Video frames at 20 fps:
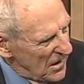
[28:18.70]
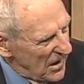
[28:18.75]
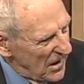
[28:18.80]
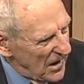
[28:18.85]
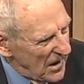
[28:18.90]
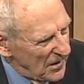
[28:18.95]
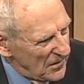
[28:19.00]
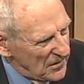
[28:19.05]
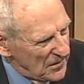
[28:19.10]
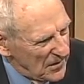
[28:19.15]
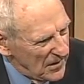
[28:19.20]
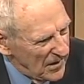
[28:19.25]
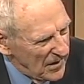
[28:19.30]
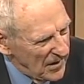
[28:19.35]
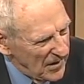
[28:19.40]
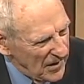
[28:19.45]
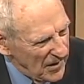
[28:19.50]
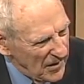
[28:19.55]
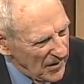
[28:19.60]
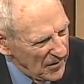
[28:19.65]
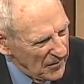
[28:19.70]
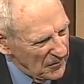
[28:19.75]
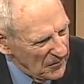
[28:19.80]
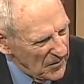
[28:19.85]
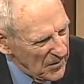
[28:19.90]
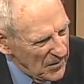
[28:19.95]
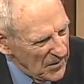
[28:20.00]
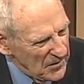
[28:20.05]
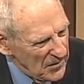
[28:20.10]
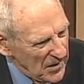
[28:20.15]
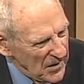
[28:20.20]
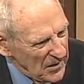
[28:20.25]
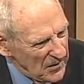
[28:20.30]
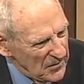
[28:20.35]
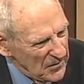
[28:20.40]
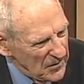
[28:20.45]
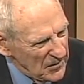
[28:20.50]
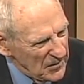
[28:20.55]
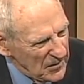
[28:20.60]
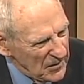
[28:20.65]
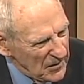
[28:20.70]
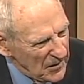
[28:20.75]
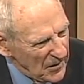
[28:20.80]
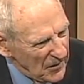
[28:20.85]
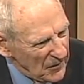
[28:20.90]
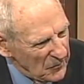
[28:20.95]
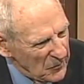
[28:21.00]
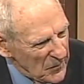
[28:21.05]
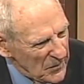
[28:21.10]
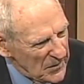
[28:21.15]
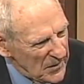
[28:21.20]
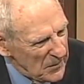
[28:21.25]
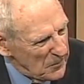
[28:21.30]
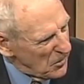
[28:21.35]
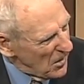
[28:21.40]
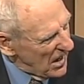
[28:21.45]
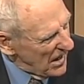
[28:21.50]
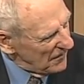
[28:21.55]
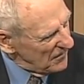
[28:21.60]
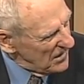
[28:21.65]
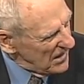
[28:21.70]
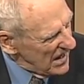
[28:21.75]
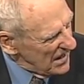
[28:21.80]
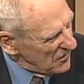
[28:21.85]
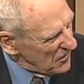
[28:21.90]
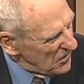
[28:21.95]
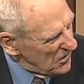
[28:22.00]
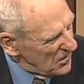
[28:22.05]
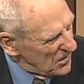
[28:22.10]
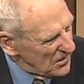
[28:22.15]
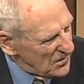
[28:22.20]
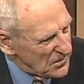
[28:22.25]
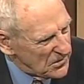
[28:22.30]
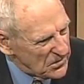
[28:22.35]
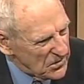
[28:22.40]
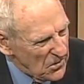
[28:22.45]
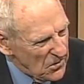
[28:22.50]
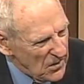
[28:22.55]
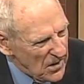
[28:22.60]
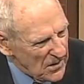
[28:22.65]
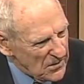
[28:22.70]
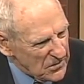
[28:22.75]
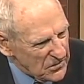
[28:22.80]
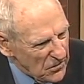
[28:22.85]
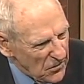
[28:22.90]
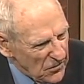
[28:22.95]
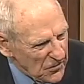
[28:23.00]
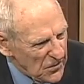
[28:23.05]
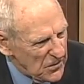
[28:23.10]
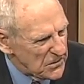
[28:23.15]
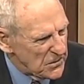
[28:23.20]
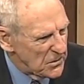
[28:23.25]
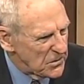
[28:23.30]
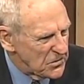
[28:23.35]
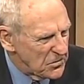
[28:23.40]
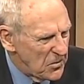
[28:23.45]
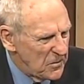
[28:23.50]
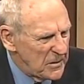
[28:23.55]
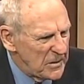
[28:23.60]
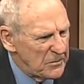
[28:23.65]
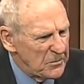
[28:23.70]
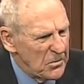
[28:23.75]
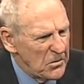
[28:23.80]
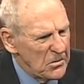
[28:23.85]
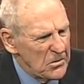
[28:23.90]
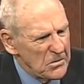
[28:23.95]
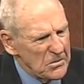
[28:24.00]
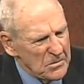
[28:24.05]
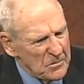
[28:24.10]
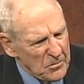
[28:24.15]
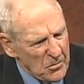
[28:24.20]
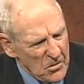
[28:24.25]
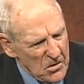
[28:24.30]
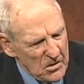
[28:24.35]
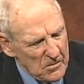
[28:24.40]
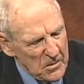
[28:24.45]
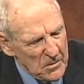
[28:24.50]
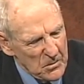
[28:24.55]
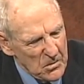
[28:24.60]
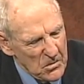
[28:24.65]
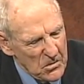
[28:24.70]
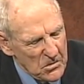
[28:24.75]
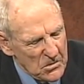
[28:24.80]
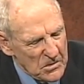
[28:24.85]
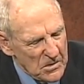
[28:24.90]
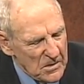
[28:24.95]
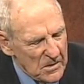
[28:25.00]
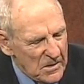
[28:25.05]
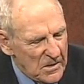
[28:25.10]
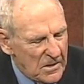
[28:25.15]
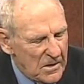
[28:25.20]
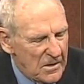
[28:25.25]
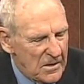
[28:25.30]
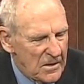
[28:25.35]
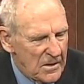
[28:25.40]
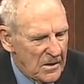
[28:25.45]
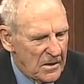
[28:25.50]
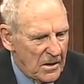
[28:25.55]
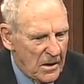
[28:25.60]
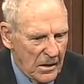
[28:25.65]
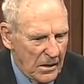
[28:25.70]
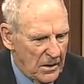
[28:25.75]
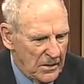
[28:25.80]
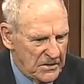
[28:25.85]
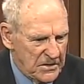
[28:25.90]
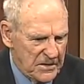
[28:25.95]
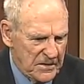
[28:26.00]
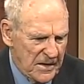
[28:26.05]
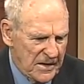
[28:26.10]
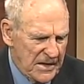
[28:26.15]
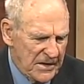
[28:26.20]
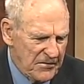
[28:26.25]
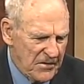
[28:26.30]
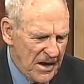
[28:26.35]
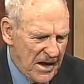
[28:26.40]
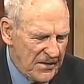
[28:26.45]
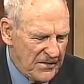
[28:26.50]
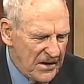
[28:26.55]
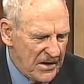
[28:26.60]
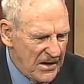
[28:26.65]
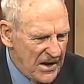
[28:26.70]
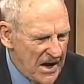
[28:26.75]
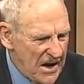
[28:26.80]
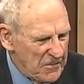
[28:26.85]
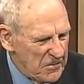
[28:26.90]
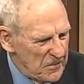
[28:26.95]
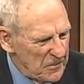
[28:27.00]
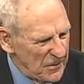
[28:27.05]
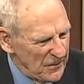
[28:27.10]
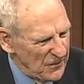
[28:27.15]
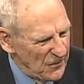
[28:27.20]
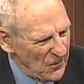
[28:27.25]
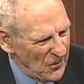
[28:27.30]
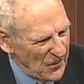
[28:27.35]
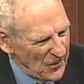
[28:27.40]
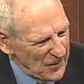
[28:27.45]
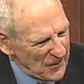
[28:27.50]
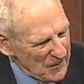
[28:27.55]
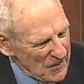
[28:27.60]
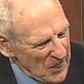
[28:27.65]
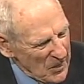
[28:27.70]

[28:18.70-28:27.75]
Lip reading: in the deprived neighborhood and so on and so forth, with swimming pools and portable pools. I said, I never had that happen before.